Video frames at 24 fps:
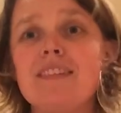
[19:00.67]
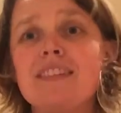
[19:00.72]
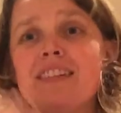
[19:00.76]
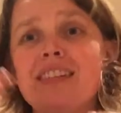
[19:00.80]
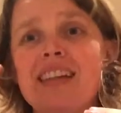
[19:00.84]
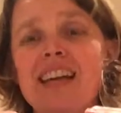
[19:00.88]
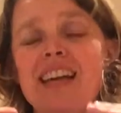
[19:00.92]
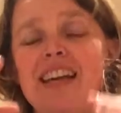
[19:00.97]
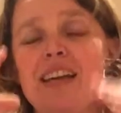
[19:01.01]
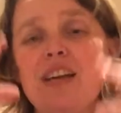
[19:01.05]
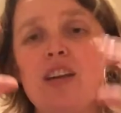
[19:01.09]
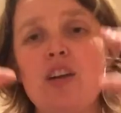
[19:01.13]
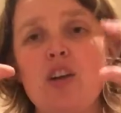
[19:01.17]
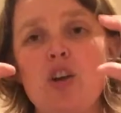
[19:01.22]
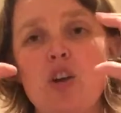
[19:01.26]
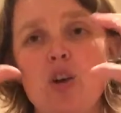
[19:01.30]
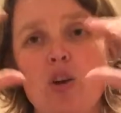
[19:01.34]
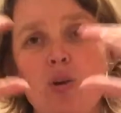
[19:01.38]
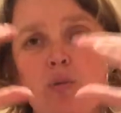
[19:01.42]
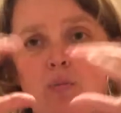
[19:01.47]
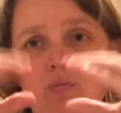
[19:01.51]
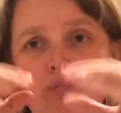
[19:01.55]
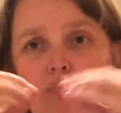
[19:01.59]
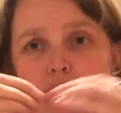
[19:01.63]
okay?
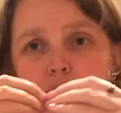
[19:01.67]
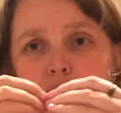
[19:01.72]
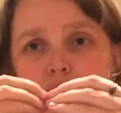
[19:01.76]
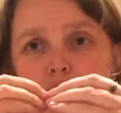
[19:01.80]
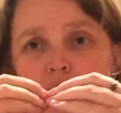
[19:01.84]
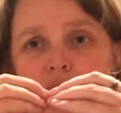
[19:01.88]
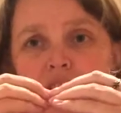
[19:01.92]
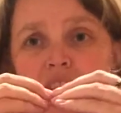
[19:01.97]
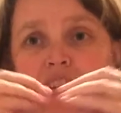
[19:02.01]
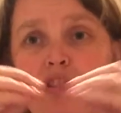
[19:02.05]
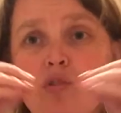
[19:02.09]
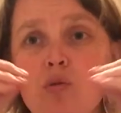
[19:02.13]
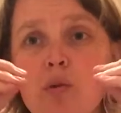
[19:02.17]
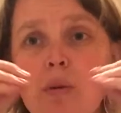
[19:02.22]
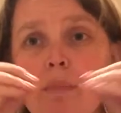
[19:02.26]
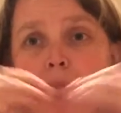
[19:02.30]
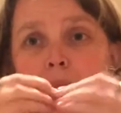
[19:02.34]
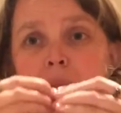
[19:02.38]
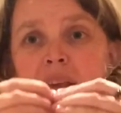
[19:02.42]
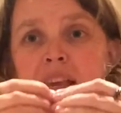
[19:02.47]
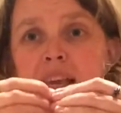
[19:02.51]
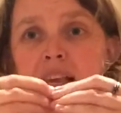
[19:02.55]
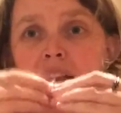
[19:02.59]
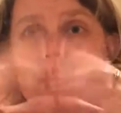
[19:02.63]
Bronze, I do a
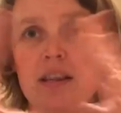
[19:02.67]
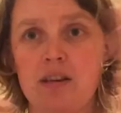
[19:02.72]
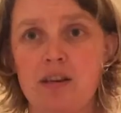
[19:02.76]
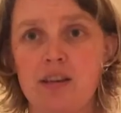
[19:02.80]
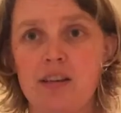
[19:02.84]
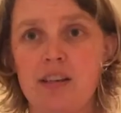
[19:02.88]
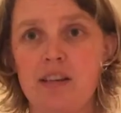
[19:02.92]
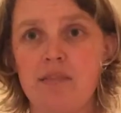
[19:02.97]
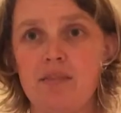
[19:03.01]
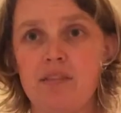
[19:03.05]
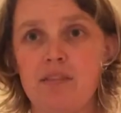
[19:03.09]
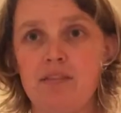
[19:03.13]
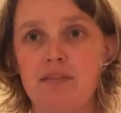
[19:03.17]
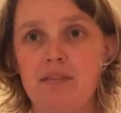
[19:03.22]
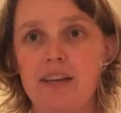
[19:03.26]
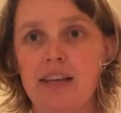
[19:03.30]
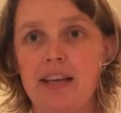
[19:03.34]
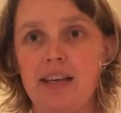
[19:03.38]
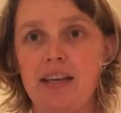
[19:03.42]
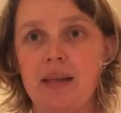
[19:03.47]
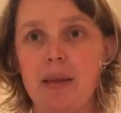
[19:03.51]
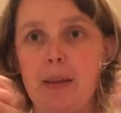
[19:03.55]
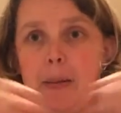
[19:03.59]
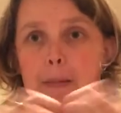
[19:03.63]
B and I give it a
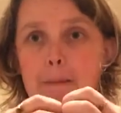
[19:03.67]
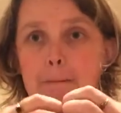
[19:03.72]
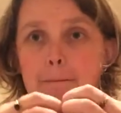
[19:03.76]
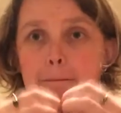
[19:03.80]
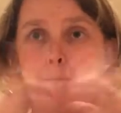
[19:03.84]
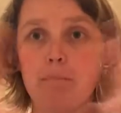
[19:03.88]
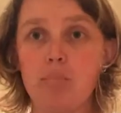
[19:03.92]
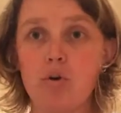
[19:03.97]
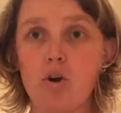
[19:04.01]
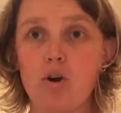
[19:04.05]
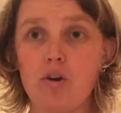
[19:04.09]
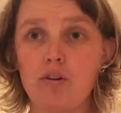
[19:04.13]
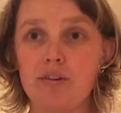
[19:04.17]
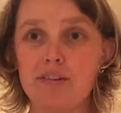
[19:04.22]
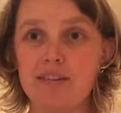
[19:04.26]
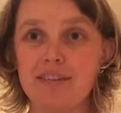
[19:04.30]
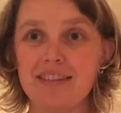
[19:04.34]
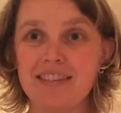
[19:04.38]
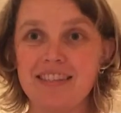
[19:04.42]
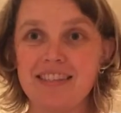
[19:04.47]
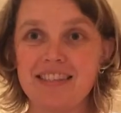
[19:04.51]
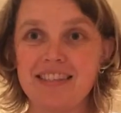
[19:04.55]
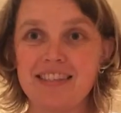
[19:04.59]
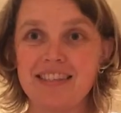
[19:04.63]
flick.
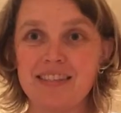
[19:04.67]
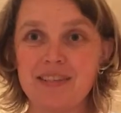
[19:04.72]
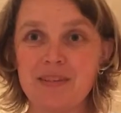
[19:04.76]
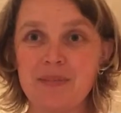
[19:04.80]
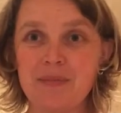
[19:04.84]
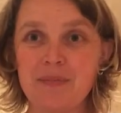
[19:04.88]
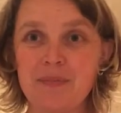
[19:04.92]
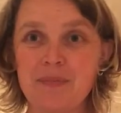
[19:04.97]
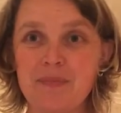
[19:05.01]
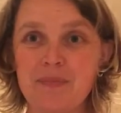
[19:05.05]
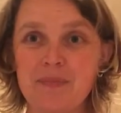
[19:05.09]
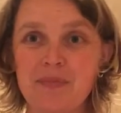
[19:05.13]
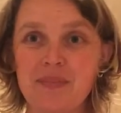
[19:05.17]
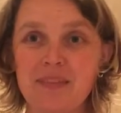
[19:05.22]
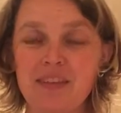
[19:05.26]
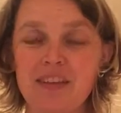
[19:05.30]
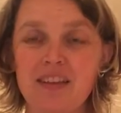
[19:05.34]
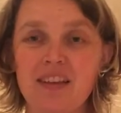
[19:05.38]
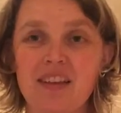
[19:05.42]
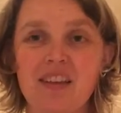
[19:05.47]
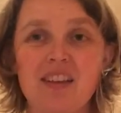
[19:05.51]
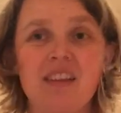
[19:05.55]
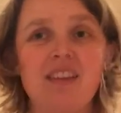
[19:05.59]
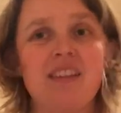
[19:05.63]
Bronze.
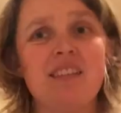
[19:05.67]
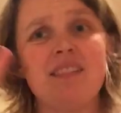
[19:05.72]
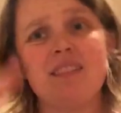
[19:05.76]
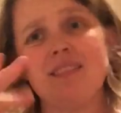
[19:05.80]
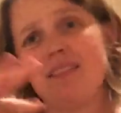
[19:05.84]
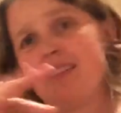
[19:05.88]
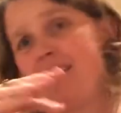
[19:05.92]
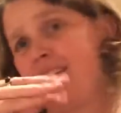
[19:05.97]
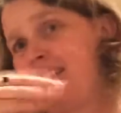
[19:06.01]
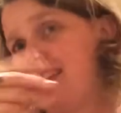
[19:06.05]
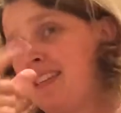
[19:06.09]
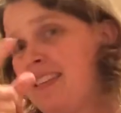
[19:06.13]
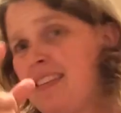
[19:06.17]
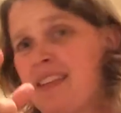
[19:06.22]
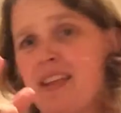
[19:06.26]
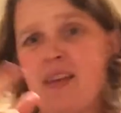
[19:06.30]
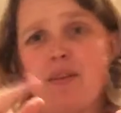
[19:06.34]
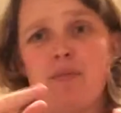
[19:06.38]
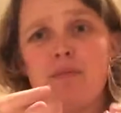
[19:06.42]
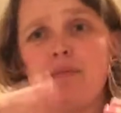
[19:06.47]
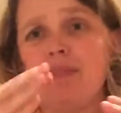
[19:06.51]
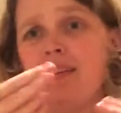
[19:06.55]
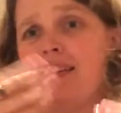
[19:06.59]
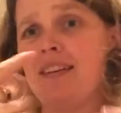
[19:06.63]
Yes,
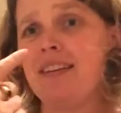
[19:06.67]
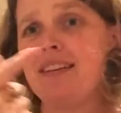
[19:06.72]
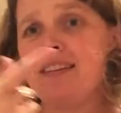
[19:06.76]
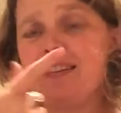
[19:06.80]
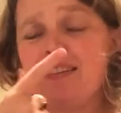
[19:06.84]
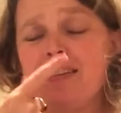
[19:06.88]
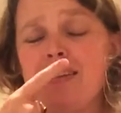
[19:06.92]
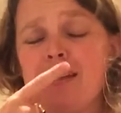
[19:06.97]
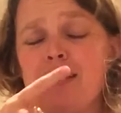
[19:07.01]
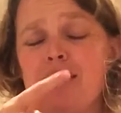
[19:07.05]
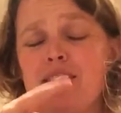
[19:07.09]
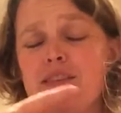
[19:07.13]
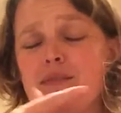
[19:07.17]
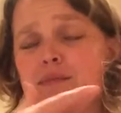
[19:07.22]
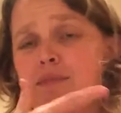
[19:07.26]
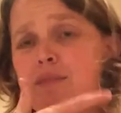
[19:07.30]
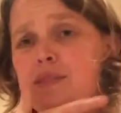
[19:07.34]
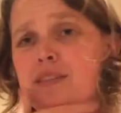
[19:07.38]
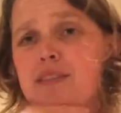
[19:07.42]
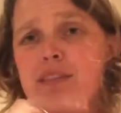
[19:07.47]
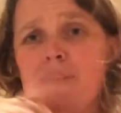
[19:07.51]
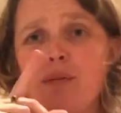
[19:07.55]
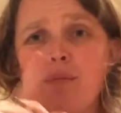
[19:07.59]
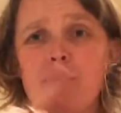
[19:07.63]

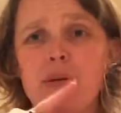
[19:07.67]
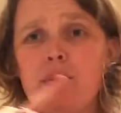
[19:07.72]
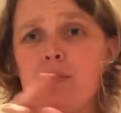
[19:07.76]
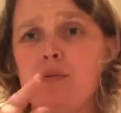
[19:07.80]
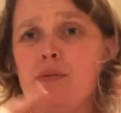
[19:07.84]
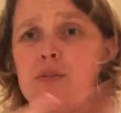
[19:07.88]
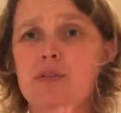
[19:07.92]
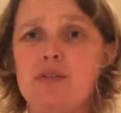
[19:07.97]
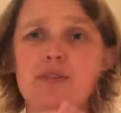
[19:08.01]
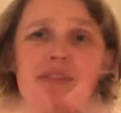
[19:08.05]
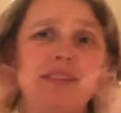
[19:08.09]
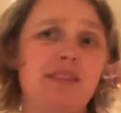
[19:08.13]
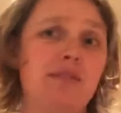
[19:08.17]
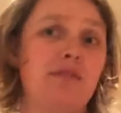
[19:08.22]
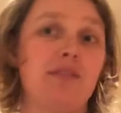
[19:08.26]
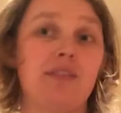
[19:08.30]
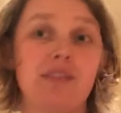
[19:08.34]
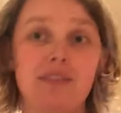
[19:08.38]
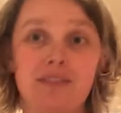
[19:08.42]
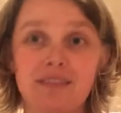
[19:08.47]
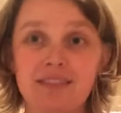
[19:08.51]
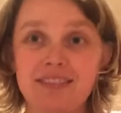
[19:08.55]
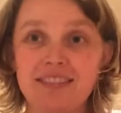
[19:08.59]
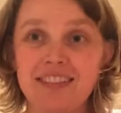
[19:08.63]
some people do
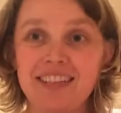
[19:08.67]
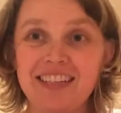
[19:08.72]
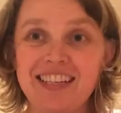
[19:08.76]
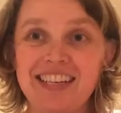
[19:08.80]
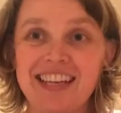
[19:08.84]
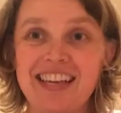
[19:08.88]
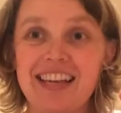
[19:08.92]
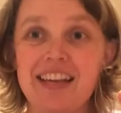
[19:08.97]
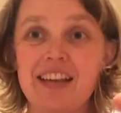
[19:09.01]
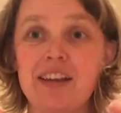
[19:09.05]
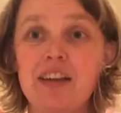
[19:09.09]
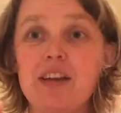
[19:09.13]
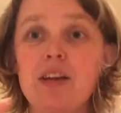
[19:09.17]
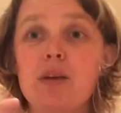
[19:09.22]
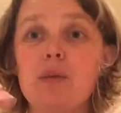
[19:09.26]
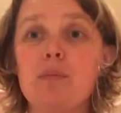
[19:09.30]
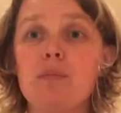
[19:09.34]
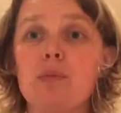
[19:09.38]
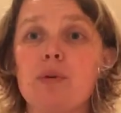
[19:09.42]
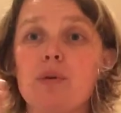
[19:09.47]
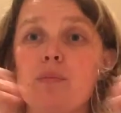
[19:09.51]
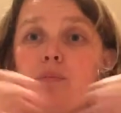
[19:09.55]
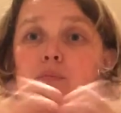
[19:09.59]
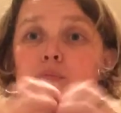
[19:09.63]
different, okay?
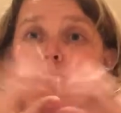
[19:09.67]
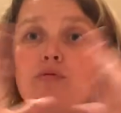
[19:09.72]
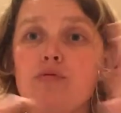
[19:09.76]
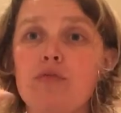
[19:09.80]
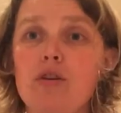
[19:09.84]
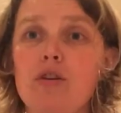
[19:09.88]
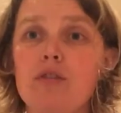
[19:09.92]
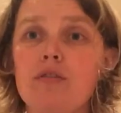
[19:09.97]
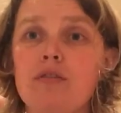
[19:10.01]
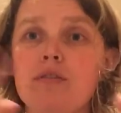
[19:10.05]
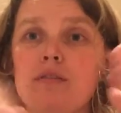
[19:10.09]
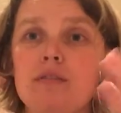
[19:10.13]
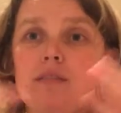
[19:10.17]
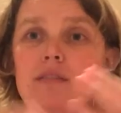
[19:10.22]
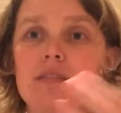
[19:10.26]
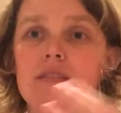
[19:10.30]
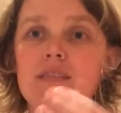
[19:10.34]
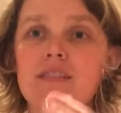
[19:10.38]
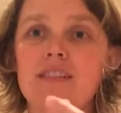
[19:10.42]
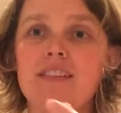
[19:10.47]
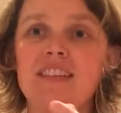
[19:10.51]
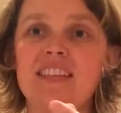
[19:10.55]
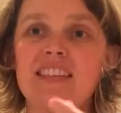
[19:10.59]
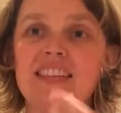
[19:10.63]
But bronze,
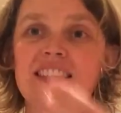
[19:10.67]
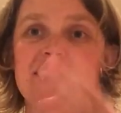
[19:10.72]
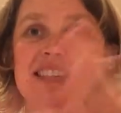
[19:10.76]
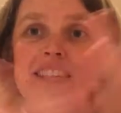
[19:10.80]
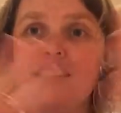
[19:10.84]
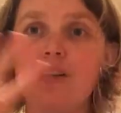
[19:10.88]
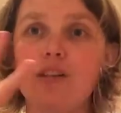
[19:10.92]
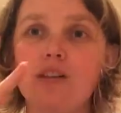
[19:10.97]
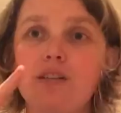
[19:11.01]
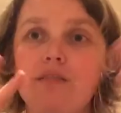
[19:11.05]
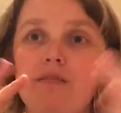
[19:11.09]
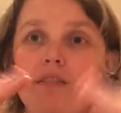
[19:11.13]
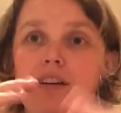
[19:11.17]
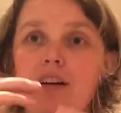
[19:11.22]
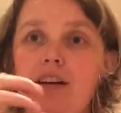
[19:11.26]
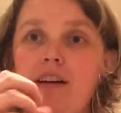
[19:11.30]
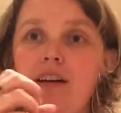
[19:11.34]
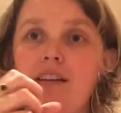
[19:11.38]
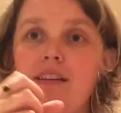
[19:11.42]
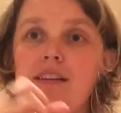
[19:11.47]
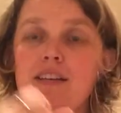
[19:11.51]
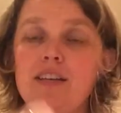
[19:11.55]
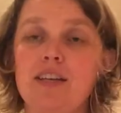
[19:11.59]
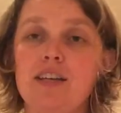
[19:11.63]
silver,
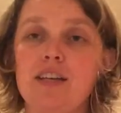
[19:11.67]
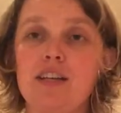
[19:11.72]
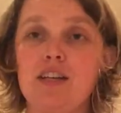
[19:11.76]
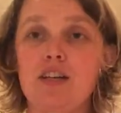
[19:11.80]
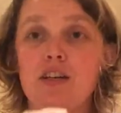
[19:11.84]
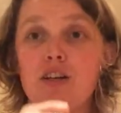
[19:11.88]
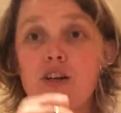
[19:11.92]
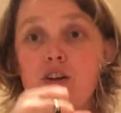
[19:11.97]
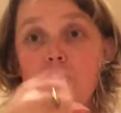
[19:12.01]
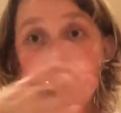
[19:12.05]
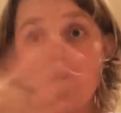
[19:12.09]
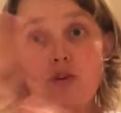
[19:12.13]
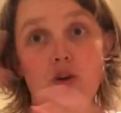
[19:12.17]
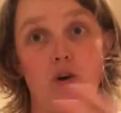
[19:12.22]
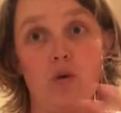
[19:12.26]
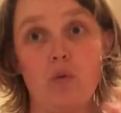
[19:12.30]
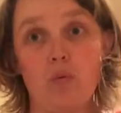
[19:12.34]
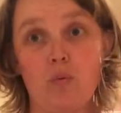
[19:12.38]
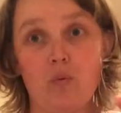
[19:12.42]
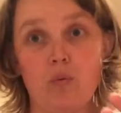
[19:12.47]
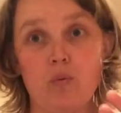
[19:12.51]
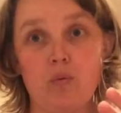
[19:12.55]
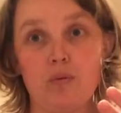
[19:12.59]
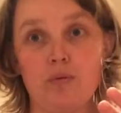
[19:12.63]

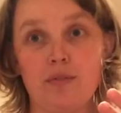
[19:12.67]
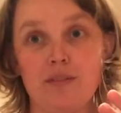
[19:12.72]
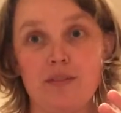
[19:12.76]
gold.